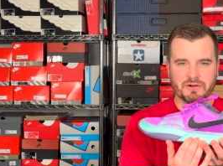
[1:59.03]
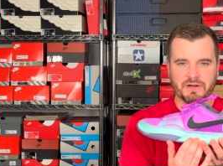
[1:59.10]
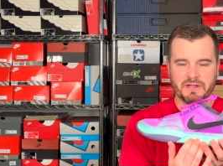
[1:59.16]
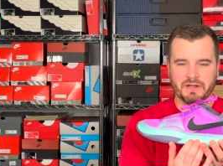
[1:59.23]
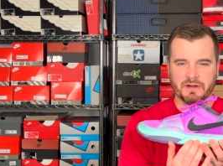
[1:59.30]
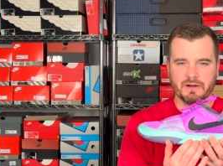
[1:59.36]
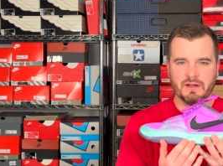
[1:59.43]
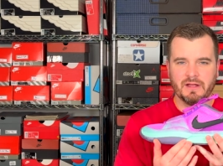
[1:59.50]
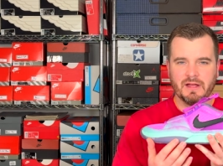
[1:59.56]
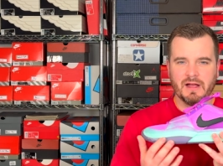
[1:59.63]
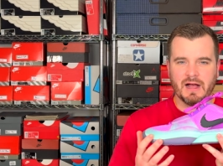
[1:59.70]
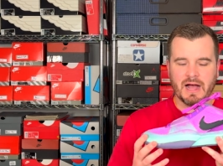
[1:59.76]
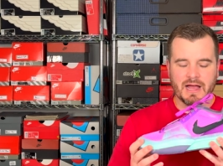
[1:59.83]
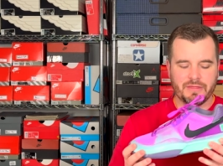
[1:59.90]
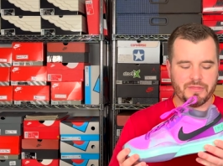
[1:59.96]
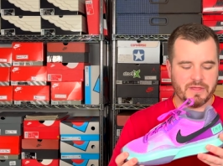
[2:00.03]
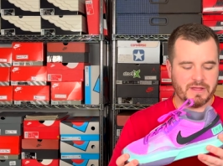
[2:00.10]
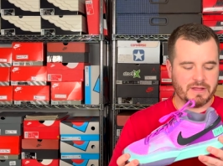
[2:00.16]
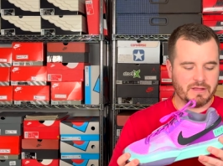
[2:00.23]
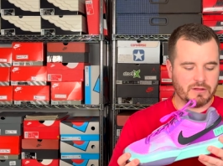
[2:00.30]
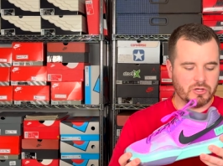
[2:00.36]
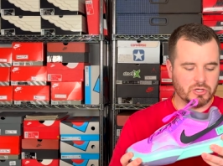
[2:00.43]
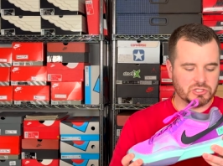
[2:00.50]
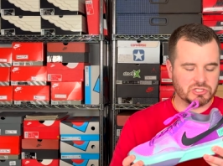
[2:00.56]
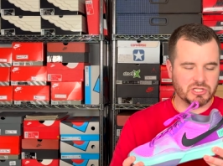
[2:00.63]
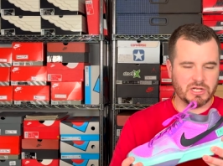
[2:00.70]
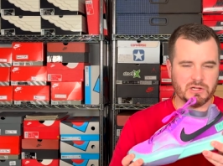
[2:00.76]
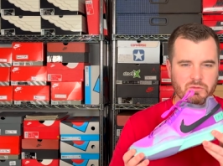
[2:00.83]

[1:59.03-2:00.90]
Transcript: here. I think Cushlon